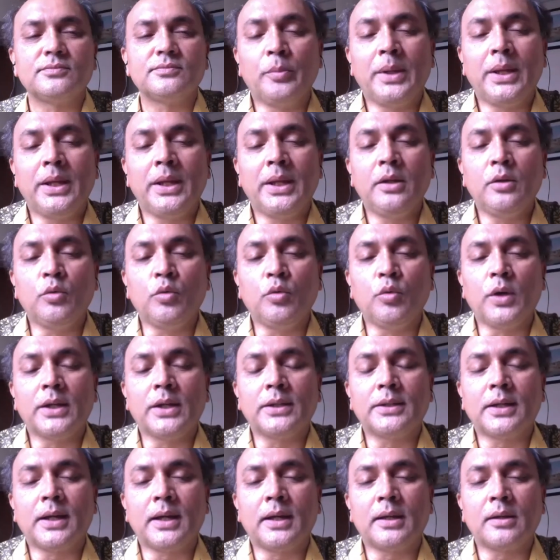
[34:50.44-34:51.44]
mean
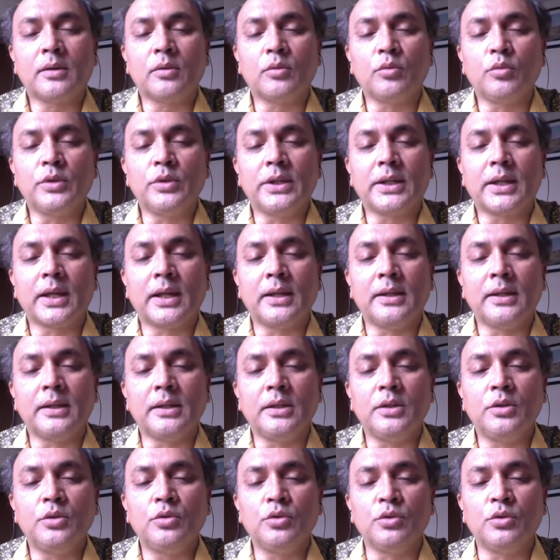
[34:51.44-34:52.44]
whether we can
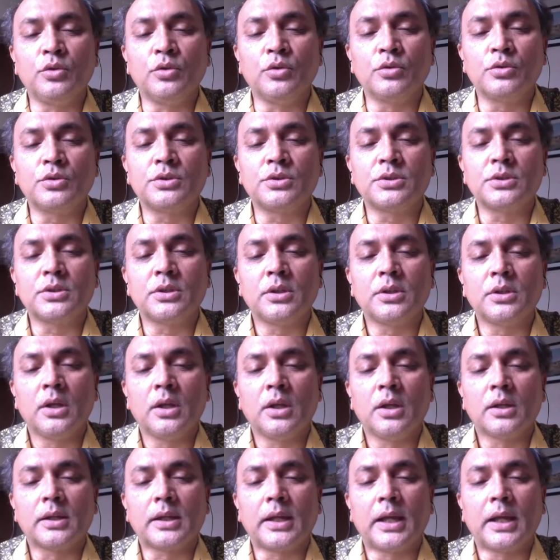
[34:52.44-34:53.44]
use,
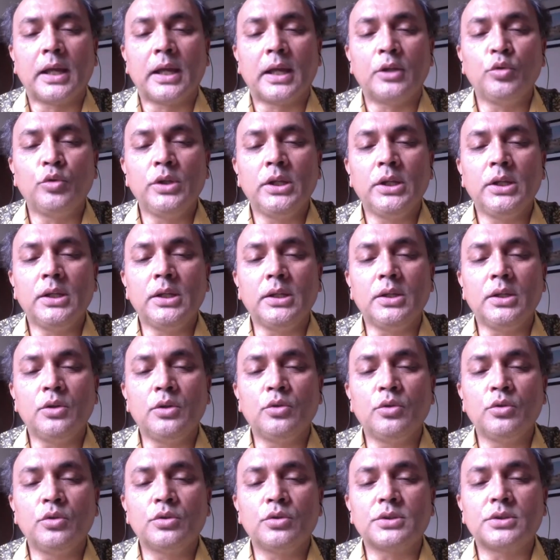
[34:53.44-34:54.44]
can we
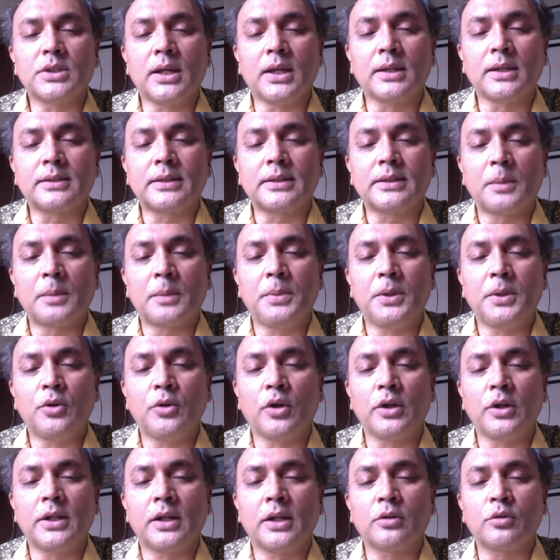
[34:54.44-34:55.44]
use a
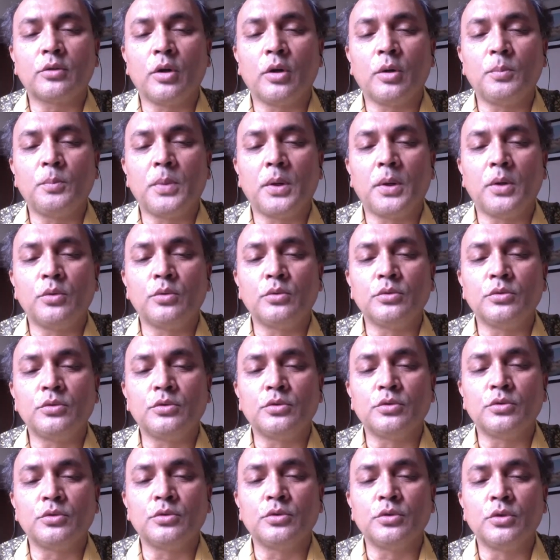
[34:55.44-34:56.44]
terpenoidal compound
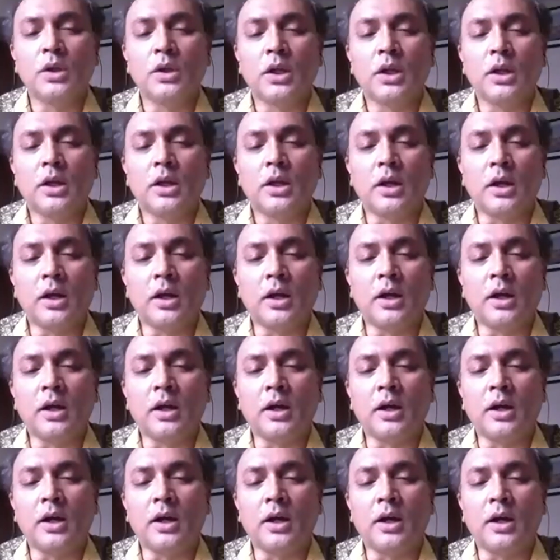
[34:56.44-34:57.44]
to
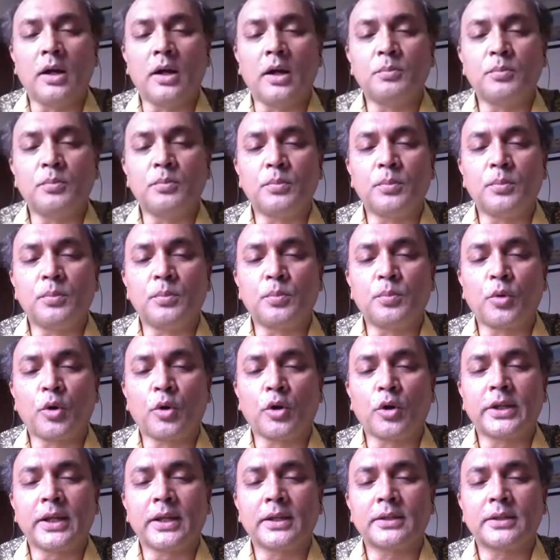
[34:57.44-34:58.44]
uh, uh,
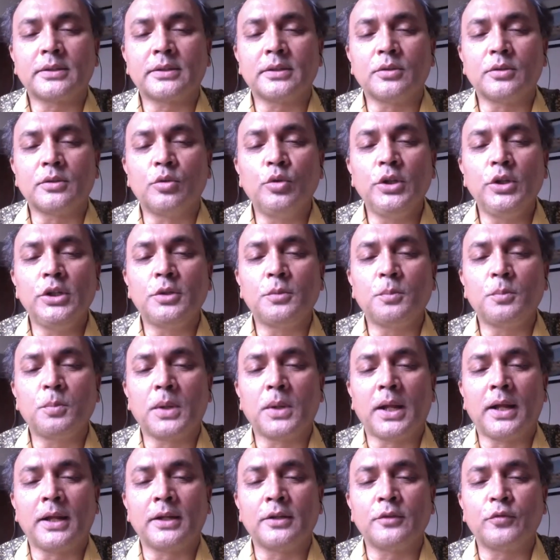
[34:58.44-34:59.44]
protect wheat
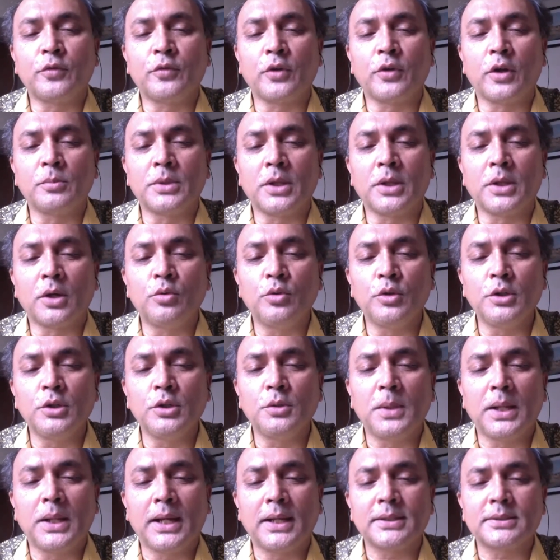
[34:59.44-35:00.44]
plant from the wheat
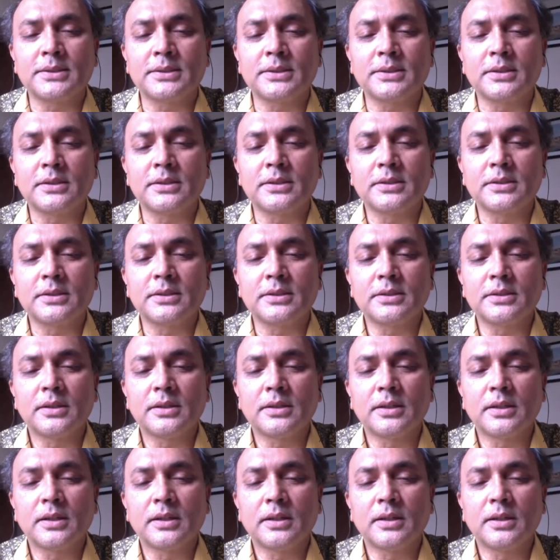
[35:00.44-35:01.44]
blast?
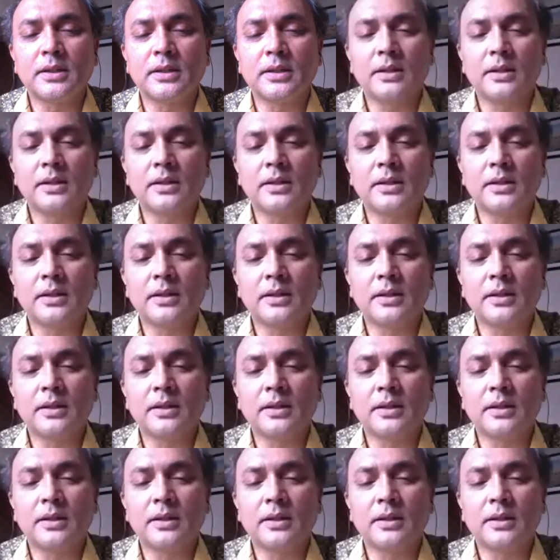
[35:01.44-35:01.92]
Yes,